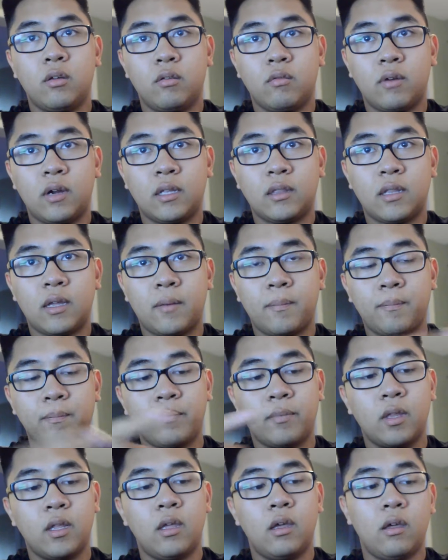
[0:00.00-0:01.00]
right there.
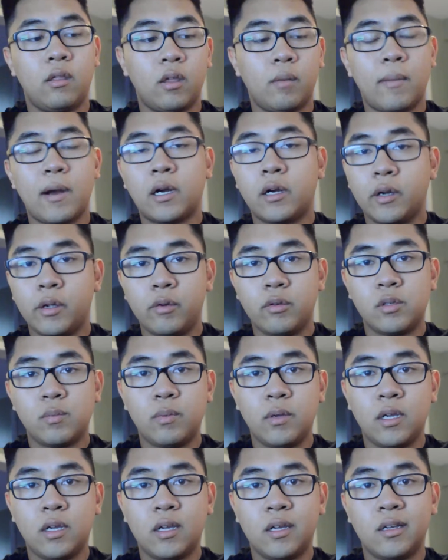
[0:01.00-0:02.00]
The micro
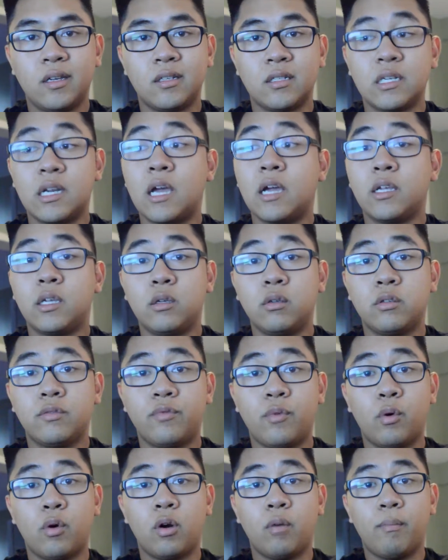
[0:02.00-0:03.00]
USB is not used
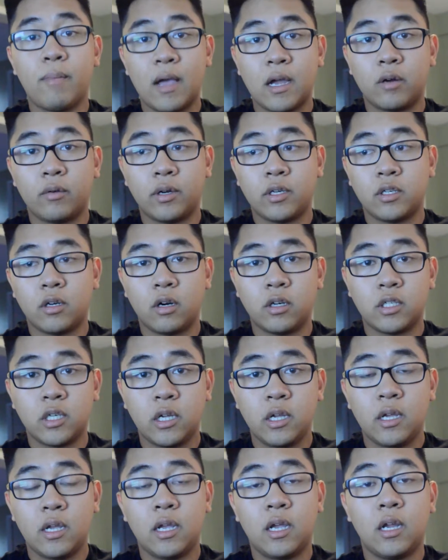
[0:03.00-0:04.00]
for battery
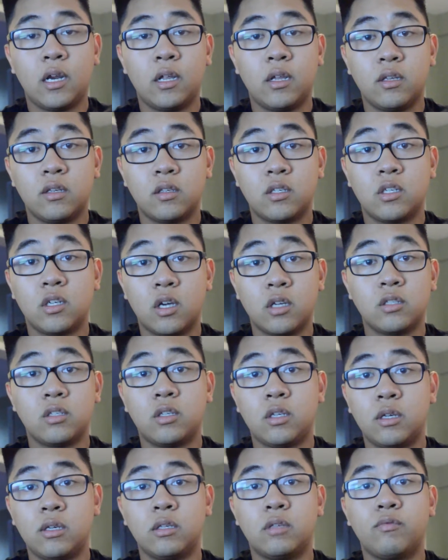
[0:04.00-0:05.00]
charging. It is just
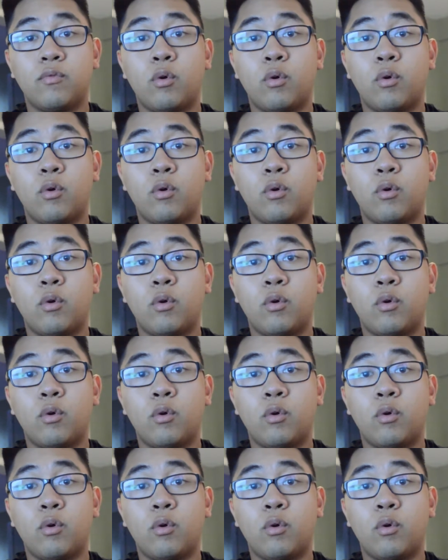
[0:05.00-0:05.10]
used